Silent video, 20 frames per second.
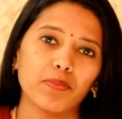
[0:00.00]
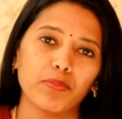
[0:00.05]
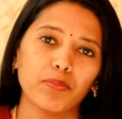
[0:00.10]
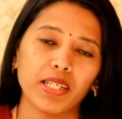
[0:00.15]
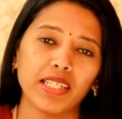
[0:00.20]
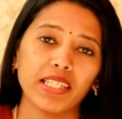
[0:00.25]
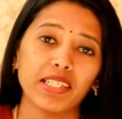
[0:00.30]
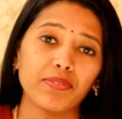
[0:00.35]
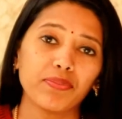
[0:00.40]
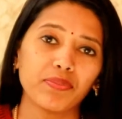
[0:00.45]

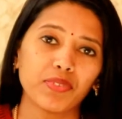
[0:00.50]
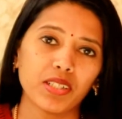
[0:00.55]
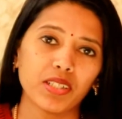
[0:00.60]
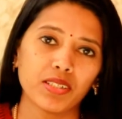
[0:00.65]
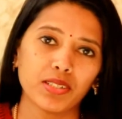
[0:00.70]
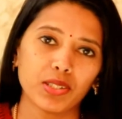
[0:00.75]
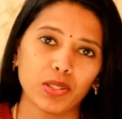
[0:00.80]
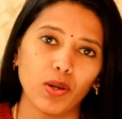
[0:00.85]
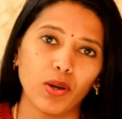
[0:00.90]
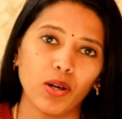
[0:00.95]
but if
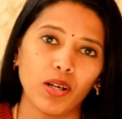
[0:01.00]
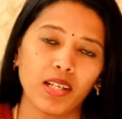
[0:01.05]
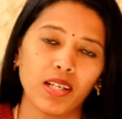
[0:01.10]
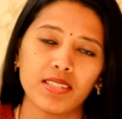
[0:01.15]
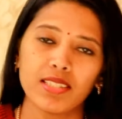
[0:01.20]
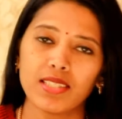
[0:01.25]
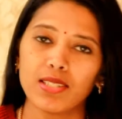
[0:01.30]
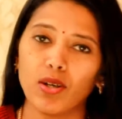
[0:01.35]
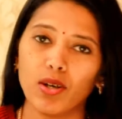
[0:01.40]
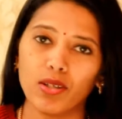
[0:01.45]
the soil
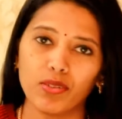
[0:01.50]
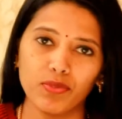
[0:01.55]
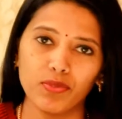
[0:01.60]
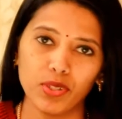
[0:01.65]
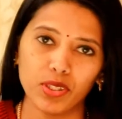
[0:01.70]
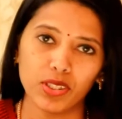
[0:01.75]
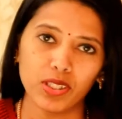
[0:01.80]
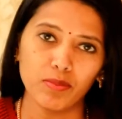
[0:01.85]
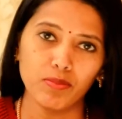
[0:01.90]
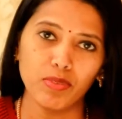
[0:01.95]
is not
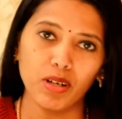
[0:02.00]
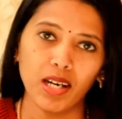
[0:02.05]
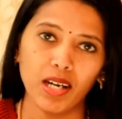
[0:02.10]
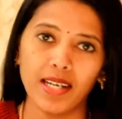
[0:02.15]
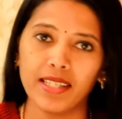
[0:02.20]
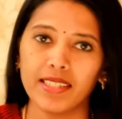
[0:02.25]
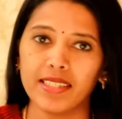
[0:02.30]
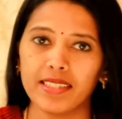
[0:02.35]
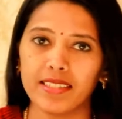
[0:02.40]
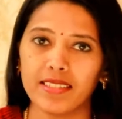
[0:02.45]
workable
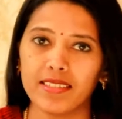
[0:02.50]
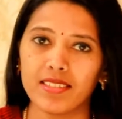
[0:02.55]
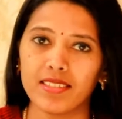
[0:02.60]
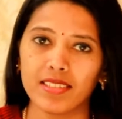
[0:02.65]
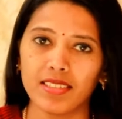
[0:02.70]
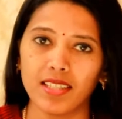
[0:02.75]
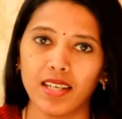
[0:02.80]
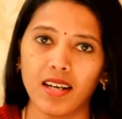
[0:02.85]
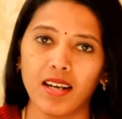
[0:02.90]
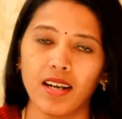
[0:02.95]
and it
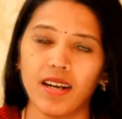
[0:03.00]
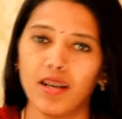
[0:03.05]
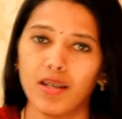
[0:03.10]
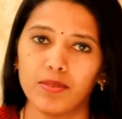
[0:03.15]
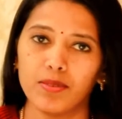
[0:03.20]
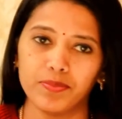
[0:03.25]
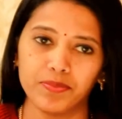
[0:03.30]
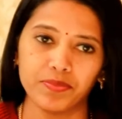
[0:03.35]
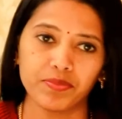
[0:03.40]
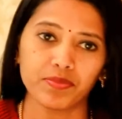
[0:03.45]
is
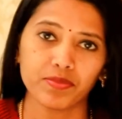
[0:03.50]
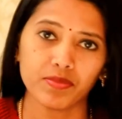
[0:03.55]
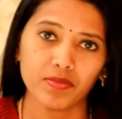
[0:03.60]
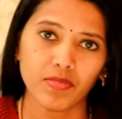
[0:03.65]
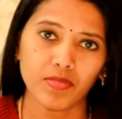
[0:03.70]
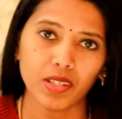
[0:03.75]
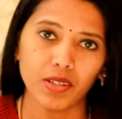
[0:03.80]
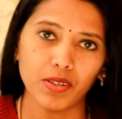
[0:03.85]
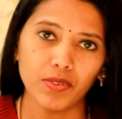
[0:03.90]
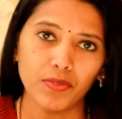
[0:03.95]
still
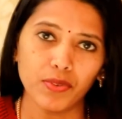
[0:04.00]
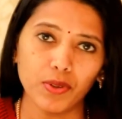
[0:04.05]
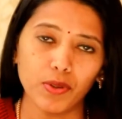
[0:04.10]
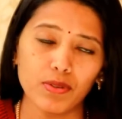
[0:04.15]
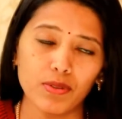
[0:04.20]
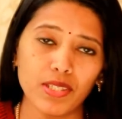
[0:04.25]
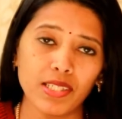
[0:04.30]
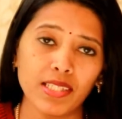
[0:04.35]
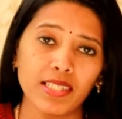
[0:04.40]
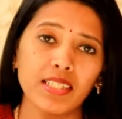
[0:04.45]

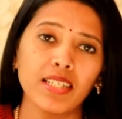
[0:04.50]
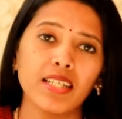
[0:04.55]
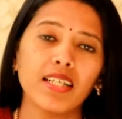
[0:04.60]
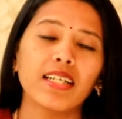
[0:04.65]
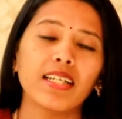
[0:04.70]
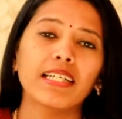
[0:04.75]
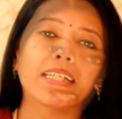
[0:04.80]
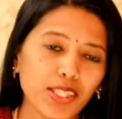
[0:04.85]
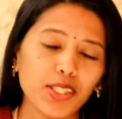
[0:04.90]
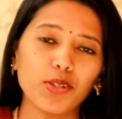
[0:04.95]
frozen,
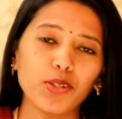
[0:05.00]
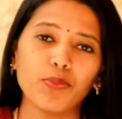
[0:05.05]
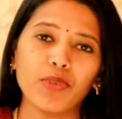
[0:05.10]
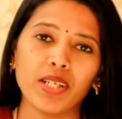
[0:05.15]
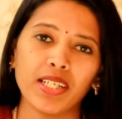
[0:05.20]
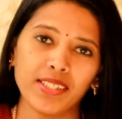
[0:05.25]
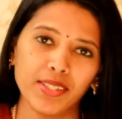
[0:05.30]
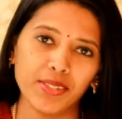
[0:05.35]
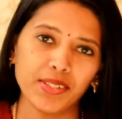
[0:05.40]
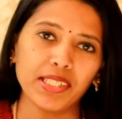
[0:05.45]
you may
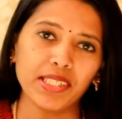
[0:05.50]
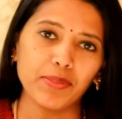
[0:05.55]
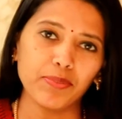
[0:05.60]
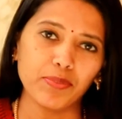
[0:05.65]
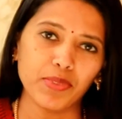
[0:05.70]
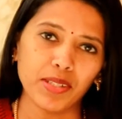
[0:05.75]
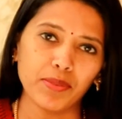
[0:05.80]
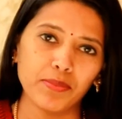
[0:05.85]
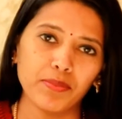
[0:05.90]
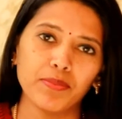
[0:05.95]
need to
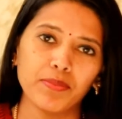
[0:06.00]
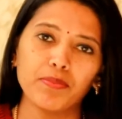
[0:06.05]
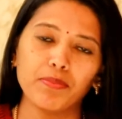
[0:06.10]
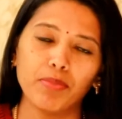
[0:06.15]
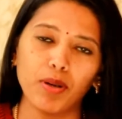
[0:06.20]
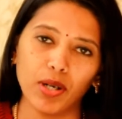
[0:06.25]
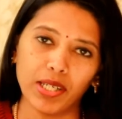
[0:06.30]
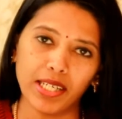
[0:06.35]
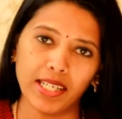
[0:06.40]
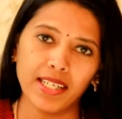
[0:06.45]
keep them
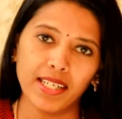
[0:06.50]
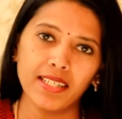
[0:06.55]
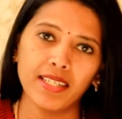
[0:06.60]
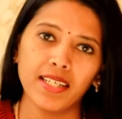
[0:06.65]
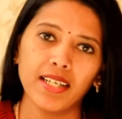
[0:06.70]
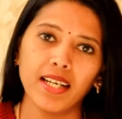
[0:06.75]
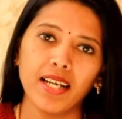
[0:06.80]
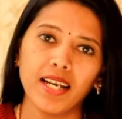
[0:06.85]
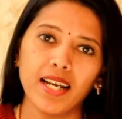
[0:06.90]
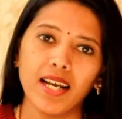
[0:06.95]
potted,
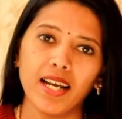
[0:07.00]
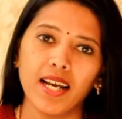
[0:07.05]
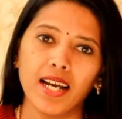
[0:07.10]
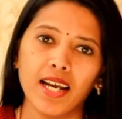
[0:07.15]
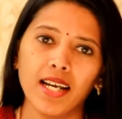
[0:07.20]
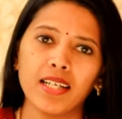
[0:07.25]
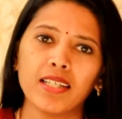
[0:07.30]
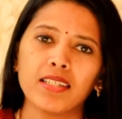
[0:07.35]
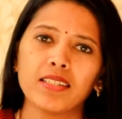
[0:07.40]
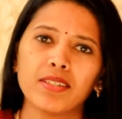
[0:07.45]

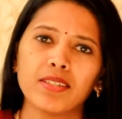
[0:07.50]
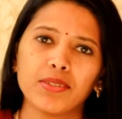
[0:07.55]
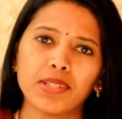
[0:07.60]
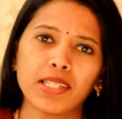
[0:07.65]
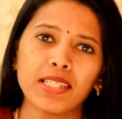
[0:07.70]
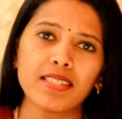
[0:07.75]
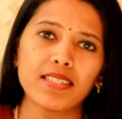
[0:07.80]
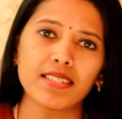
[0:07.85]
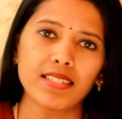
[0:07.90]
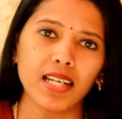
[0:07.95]
and you
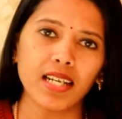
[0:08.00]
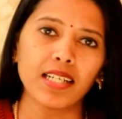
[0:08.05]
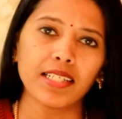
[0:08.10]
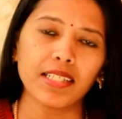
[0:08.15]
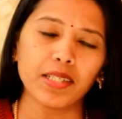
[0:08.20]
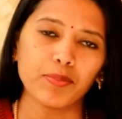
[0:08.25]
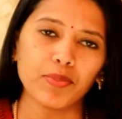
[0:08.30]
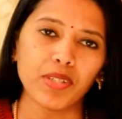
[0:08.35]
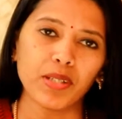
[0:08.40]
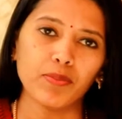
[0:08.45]
can still
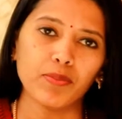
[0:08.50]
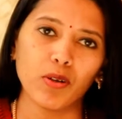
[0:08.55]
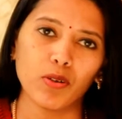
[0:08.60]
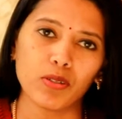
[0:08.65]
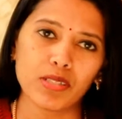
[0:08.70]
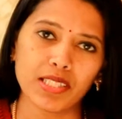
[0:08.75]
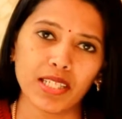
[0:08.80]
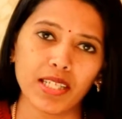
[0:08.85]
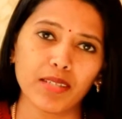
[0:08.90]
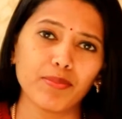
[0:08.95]
keep them
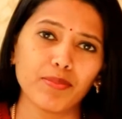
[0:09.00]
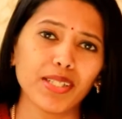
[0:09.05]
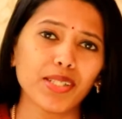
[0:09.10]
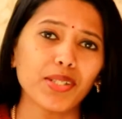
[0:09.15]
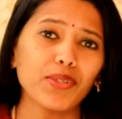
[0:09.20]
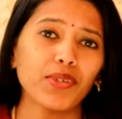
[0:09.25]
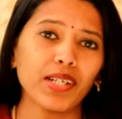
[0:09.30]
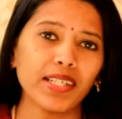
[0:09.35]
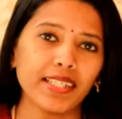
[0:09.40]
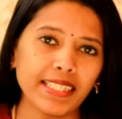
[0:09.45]
outside,
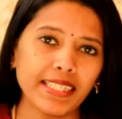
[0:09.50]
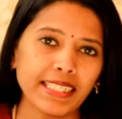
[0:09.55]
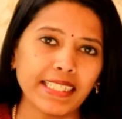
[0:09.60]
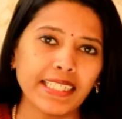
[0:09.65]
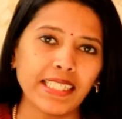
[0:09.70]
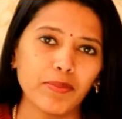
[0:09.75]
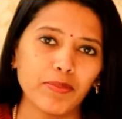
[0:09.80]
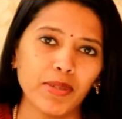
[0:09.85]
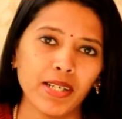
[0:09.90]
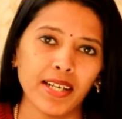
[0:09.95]
but you need to
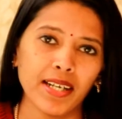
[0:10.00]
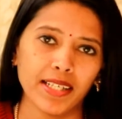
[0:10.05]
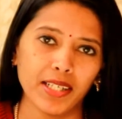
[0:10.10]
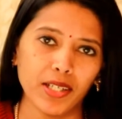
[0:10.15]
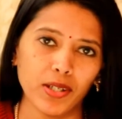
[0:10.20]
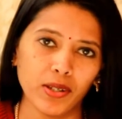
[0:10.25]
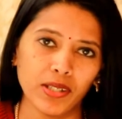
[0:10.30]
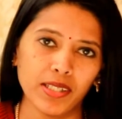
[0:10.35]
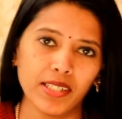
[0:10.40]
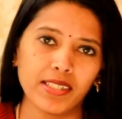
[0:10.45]
keep an
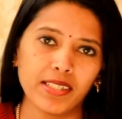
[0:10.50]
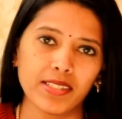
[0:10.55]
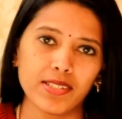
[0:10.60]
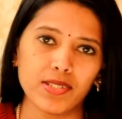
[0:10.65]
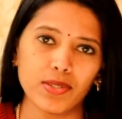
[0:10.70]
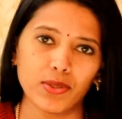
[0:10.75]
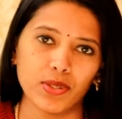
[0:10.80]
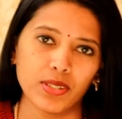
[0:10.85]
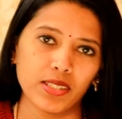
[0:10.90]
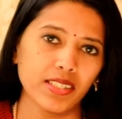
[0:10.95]
eye on it
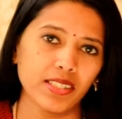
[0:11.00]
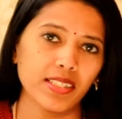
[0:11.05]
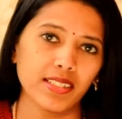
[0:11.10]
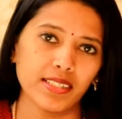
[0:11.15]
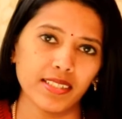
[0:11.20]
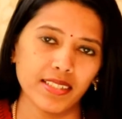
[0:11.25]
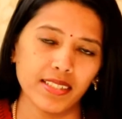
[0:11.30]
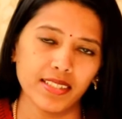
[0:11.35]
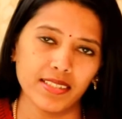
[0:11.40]
so that it